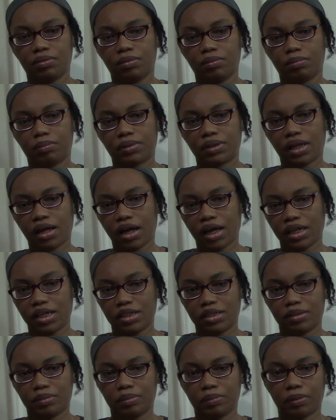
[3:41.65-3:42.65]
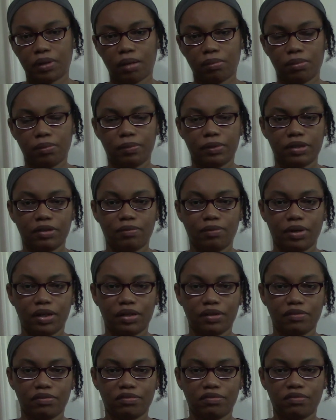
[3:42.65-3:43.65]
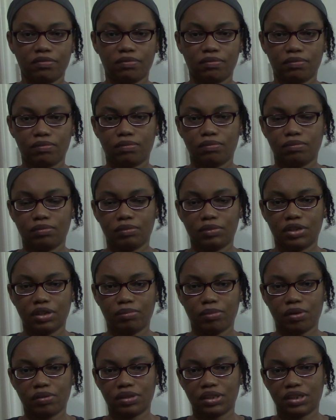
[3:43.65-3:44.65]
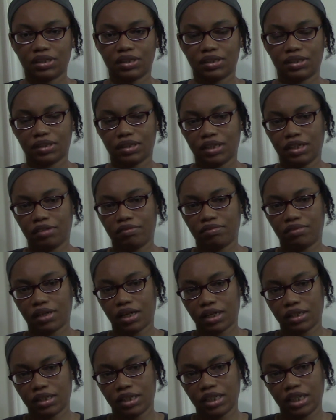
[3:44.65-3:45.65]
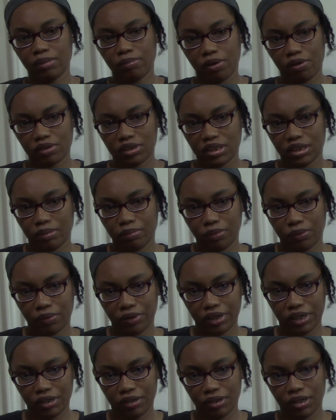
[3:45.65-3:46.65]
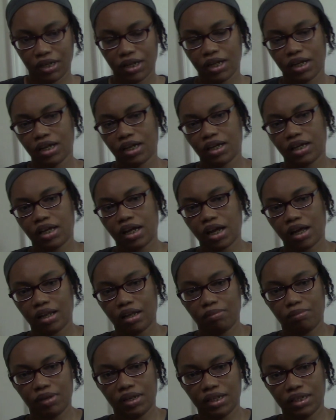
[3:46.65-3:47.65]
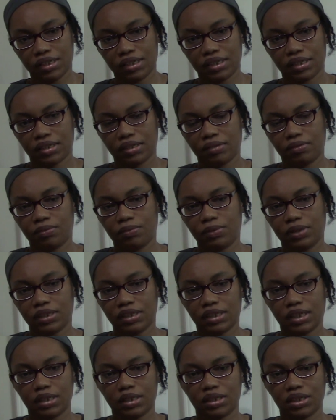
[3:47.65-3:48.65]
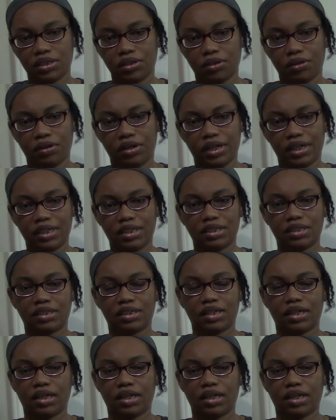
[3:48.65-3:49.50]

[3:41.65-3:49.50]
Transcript: Plot is probably one of the most, if not the most important element within stories,